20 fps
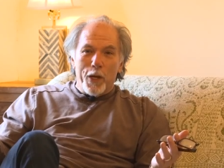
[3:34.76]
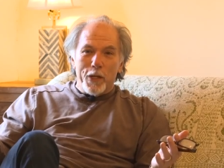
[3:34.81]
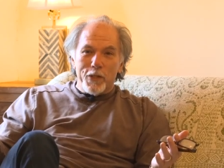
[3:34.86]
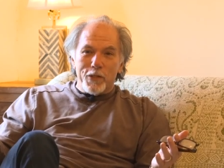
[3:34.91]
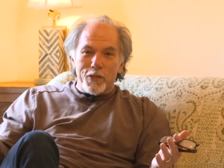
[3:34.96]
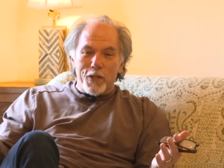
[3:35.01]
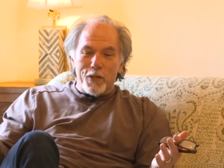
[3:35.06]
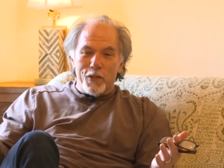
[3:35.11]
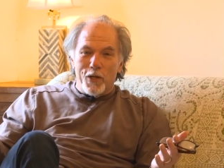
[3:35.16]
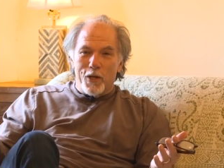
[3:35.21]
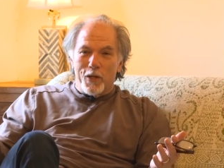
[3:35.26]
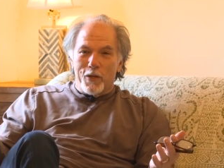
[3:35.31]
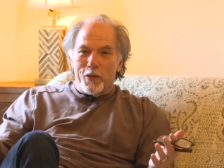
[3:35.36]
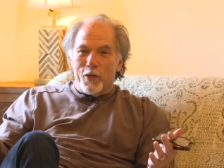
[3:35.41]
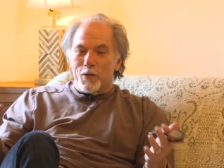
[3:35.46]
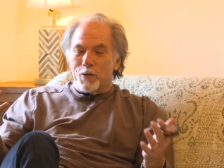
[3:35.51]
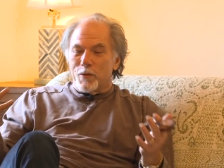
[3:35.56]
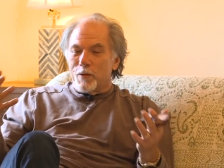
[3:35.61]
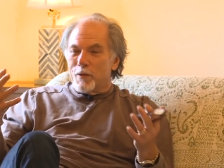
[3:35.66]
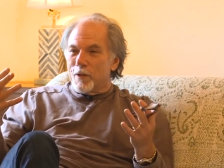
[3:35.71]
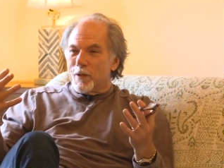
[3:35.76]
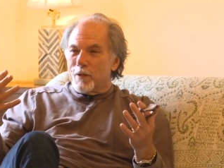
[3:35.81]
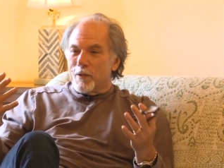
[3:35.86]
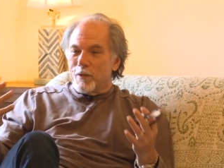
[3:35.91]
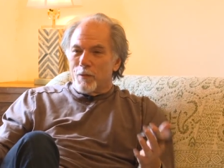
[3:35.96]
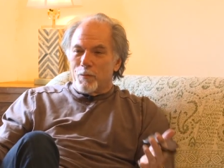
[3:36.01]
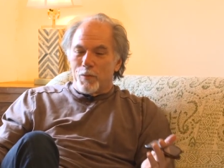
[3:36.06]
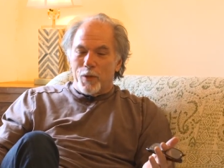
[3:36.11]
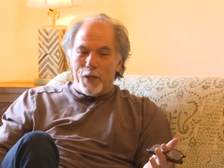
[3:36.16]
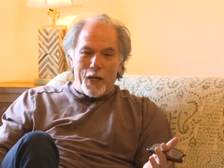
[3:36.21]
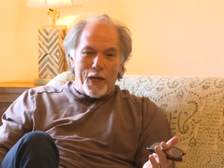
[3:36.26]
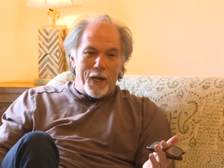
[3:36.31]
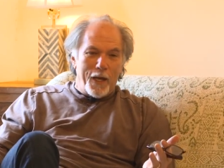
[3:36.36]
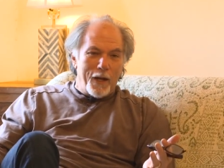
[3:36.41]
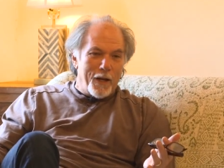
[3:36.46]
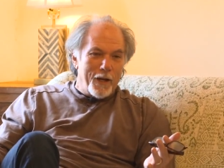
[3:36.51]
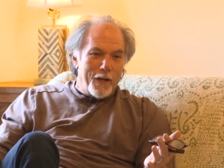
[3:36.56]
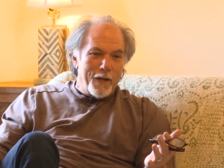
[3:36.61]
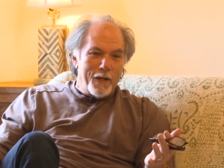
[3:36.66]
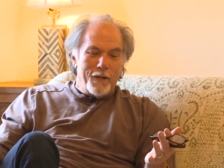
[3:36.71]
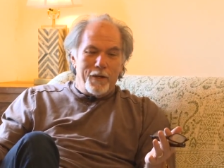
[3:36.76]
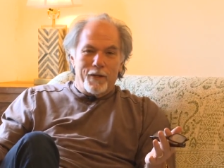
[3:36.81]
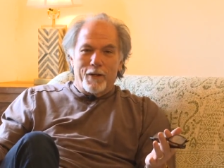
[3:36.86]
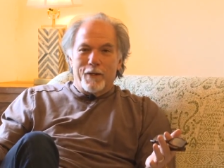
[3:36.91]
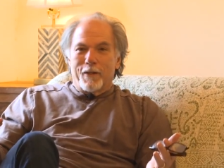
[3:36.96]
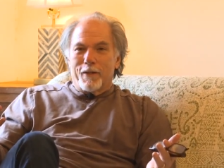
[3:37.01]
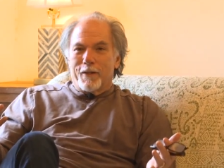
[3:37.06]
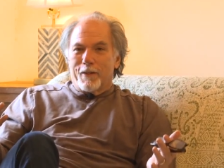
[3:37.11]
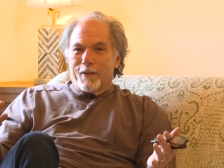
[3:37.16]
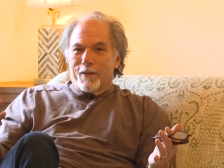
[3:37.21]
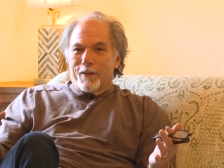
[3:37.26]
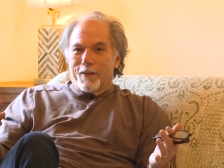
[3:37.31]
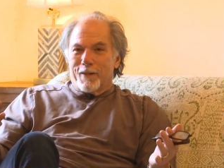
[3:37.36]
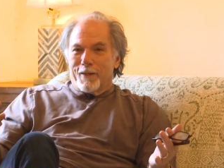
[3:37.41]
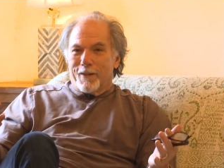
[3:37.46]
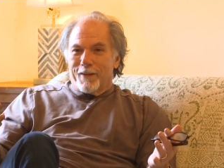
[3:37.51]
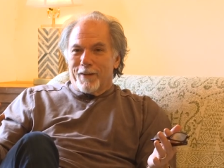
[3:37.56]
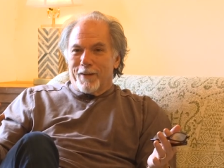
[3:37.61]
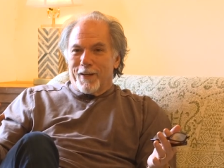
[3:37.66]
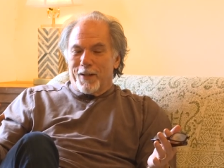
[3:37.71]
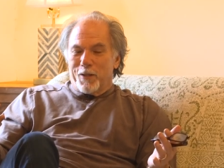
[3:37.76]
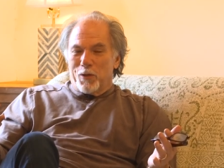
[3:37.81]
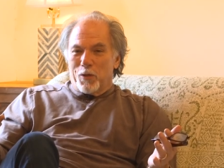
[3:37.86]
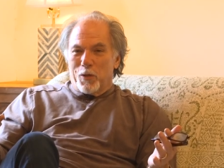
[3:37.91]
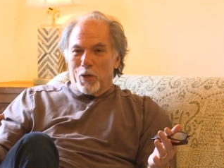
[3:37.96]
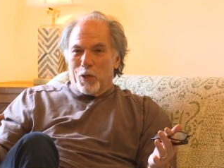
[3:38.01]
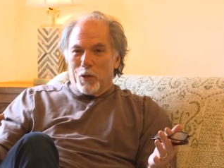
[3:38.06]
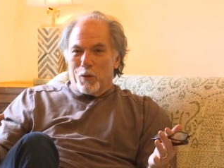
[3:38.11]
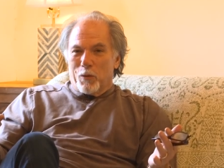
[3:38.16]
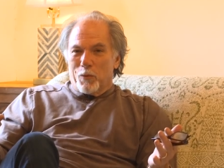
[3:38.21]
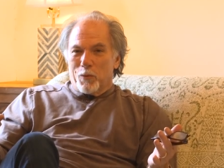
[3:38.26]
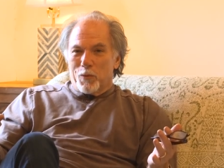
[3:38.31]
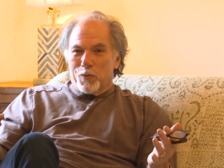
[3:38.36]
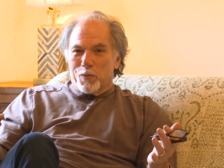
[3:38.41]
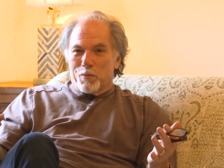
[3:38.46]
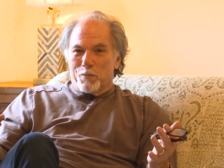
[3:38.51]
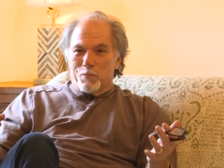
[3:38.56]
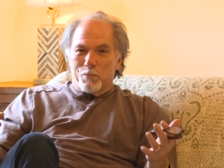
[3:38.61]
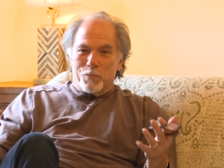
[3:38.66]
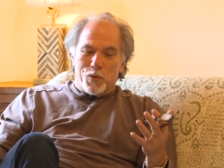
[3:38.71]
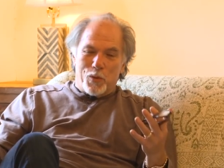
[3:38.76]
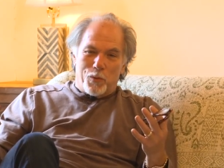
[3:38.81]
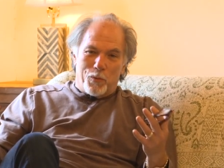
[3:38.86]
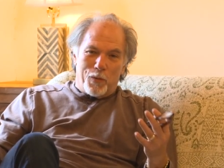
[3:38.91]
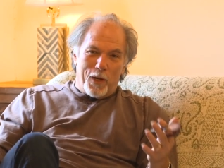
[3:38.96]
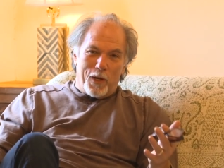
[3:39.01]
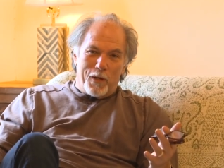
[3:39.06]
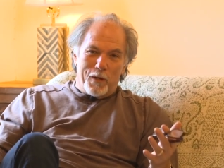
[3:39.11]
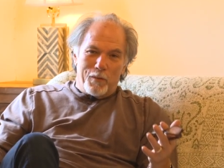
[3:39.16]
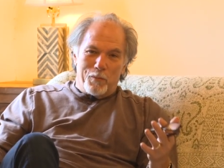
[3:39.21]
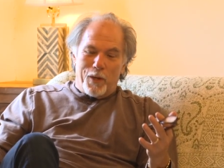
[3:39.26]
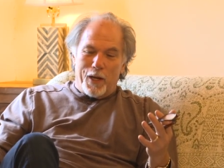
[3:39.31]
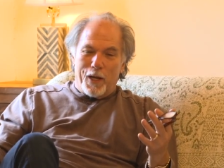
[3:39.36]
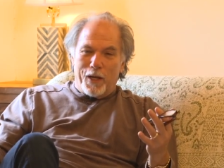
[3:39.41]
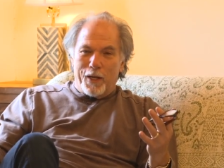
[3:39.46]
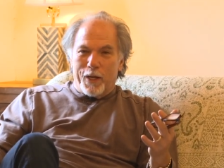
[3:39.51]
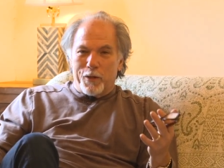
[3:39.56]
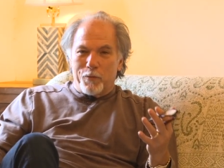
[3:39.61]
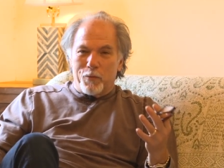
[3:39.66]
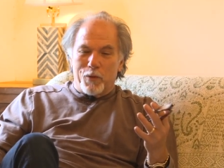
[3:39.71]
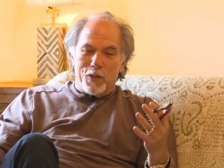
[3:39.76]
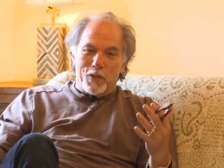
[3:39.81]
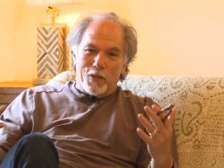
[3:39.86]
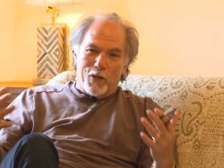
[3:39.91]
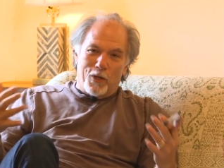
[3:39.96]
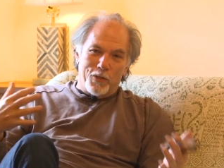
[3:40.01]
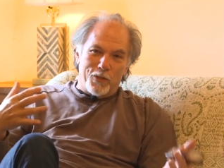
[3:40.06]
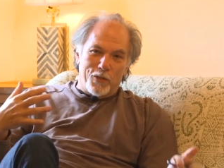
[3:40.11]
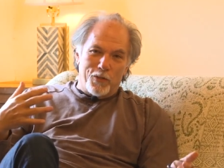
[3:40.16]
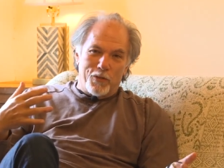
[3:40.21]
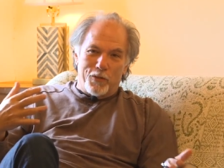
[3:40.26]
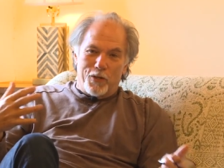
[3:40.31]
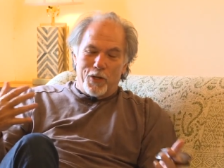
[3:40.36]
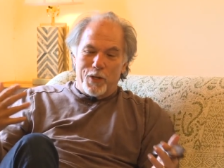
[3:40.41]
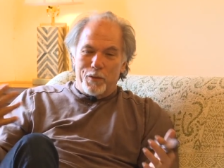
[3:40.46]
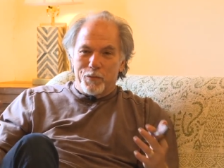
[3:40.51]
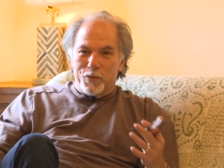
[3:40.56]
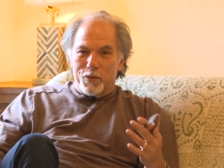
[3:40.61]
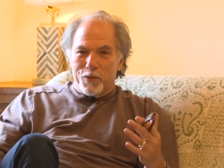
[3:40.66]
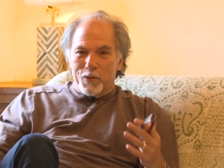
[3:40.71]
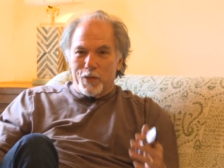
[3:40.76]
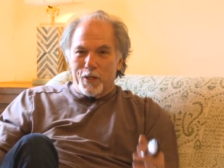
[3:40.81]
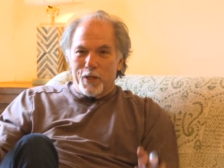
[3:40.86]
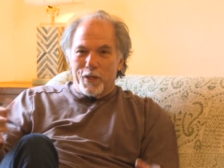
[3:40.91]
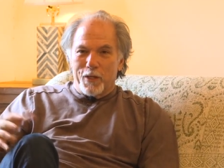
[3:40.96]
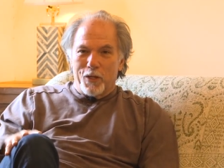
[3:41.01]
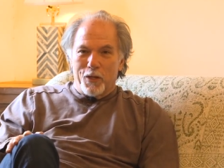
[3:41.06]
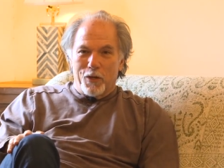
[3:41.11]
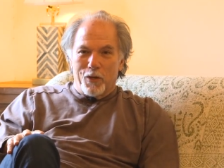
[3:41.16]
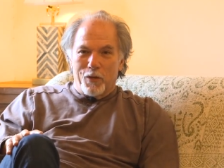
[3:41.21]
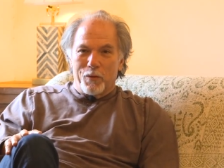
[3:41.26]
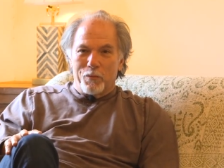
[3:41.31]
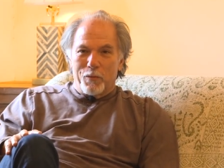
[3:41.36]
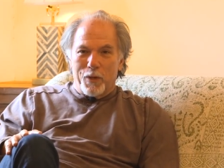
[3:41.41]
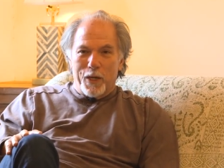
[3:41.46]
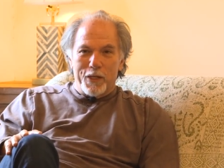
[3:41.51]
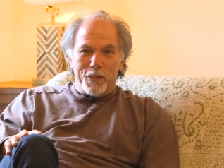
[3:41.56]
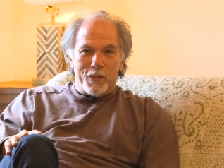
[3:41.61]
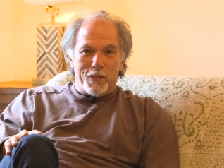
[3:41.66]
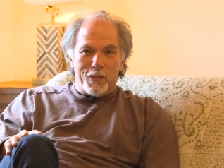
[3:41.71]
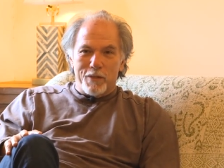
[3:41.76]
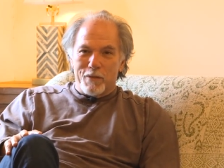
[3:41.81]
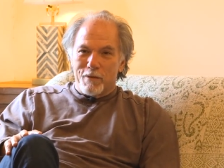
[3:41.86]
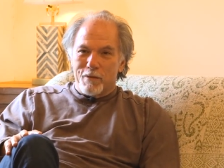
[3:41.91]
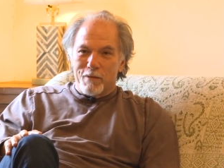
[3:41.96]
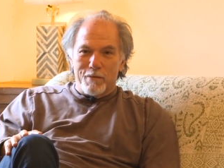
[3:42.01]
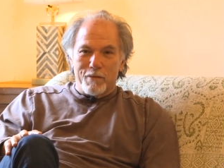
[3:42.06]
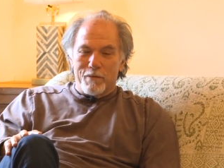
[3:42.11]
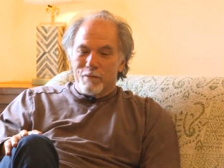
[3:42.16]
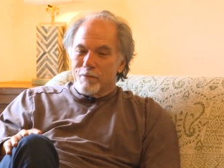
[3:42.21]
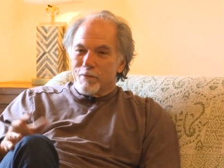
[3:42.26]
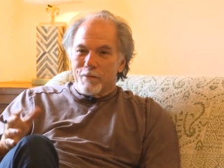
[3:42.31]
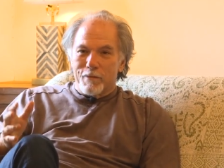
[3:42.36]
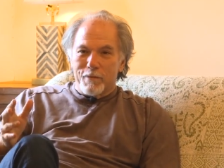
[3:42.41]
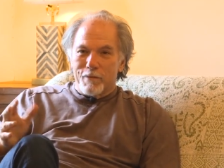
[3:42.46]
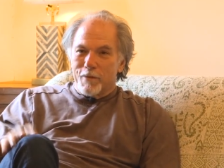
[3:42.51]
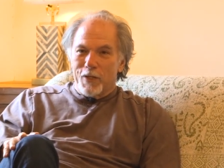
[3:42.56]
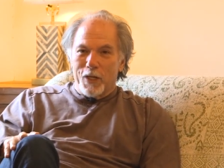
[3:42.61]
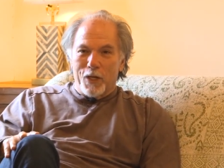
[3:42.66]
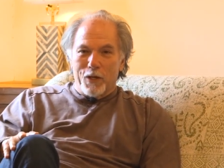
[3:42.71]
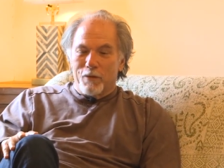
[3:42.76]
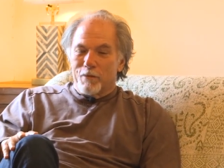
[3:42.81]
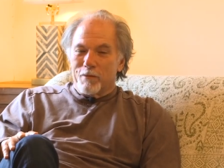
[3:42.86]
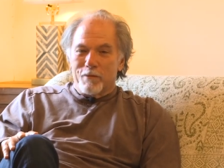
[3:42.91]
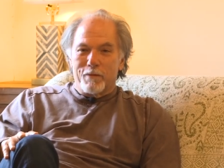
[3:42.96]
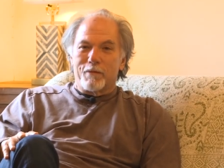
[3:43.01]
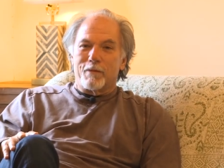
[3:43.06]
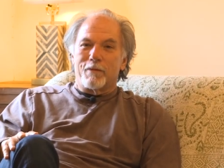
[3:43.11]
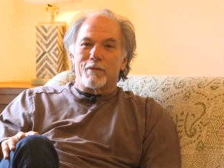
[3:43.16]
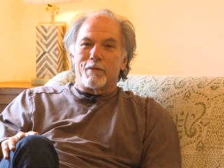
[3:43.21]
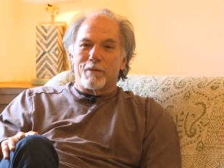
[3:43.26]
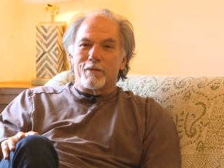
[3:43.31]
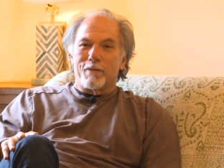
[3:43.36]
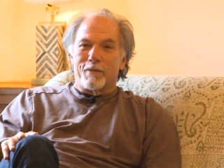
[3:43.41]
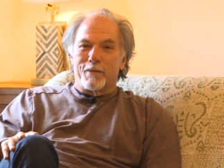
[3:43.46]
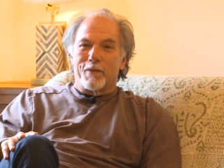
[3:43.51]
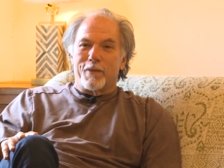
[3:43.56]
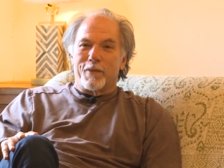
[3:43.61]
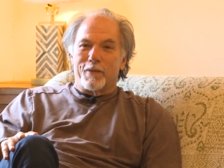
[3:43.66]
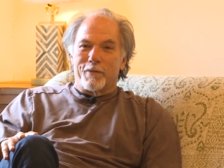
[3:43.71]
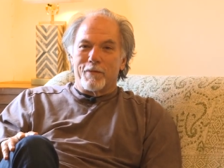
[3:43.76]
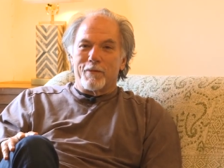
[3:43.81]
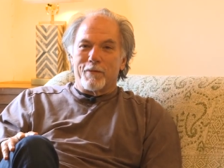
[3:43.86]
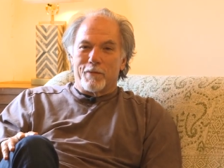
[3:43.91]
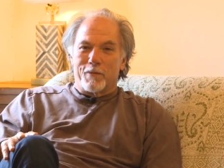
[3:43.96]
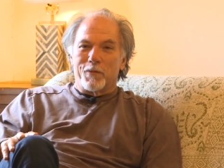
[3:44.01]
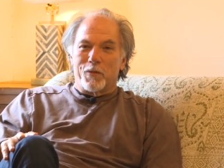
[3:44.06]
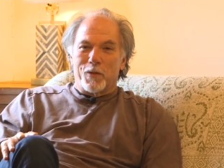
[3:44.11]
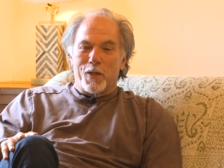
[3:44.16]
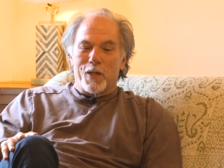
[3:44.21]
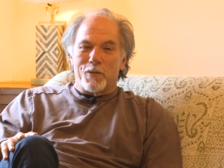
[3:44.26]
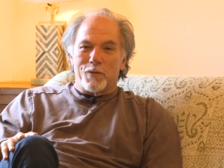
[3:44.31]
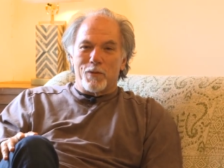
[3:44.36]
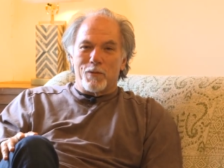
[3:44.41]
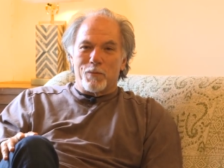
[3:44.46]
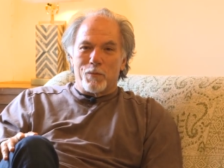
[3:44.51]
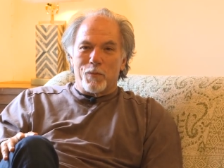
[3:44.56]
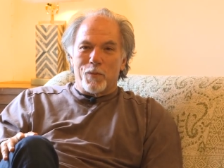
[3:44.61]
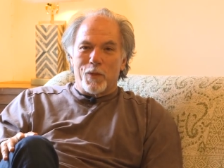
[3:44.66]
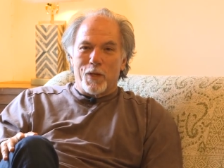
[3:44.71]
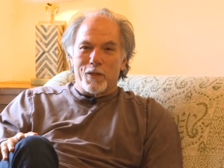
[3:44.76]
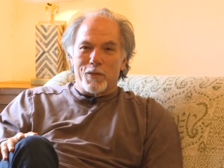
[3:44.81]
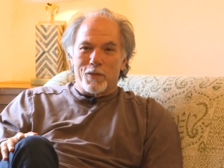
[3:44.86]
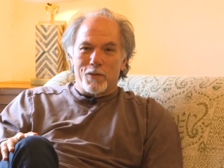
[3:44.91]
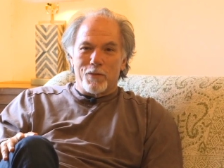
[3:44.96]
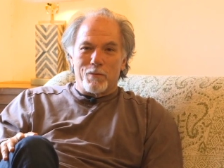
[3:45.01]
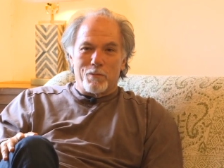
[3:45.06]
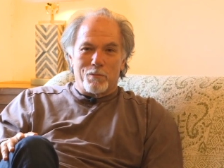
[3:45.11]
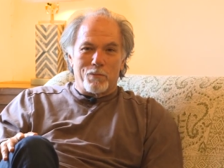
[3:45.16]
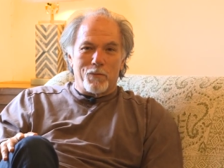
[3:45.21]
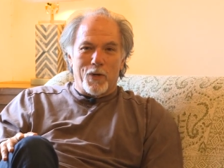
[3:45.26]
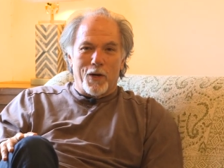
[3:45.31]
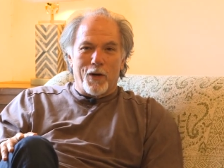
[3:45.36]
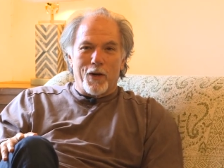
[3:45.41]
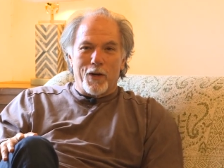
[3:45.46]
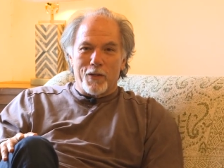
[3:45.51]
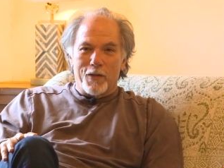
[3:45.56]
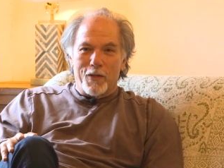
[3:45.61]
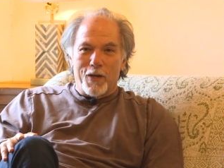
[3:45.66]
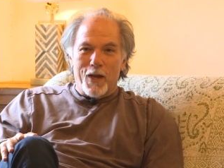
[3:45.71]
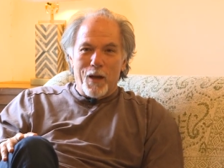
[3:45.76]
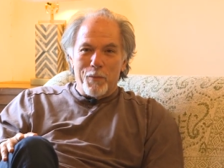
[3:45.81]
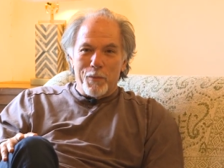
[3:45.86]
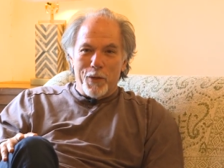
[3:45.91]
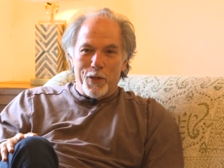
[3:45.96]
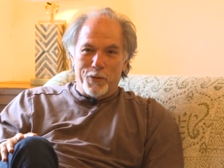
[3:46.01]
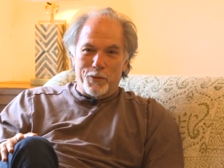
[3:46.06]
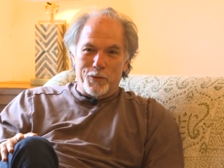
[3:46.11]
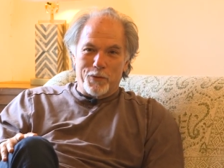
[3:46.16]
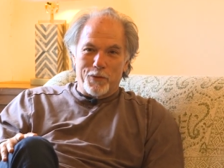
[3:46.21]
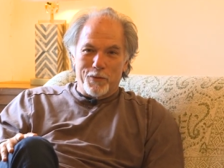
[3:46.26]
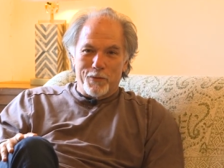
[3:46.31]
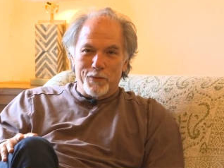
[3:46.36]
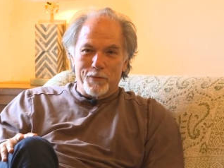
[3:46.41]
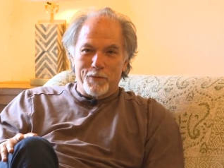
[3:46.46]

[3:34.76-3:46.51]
voice and you hear those the, the piano, and you know, surrounded by electric guitars and drums, uh, you know, and bass, you know, it's it's Derek and the Dominos,